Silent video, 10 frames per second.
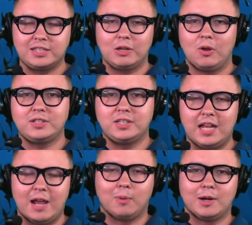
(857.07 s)
Seahawks
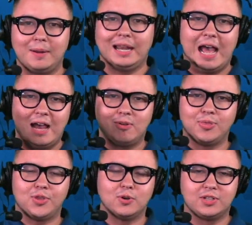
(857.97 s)
Today. We're going to be live
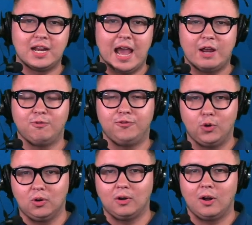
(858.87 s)
on Thursday night
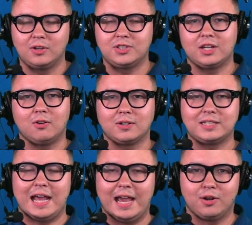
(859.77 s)
for our
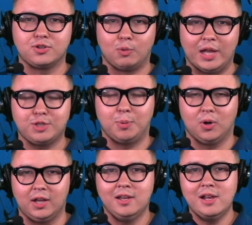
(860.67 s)
Seahawks Niners watch
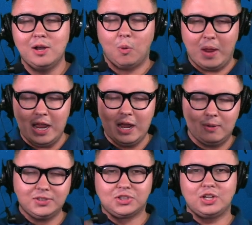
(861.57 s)
party. We
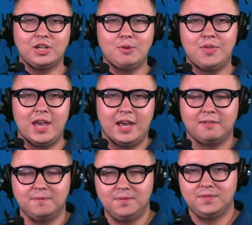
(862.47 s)
will see you then.
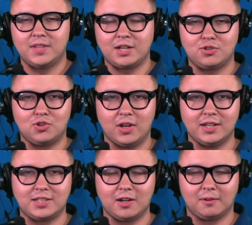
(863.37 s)
Thanks for joining
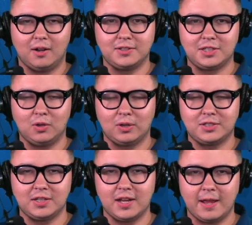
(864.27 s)
us here on Seahawks
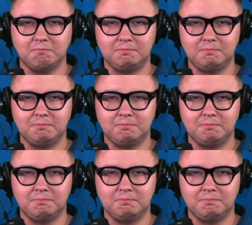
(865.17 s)
Today.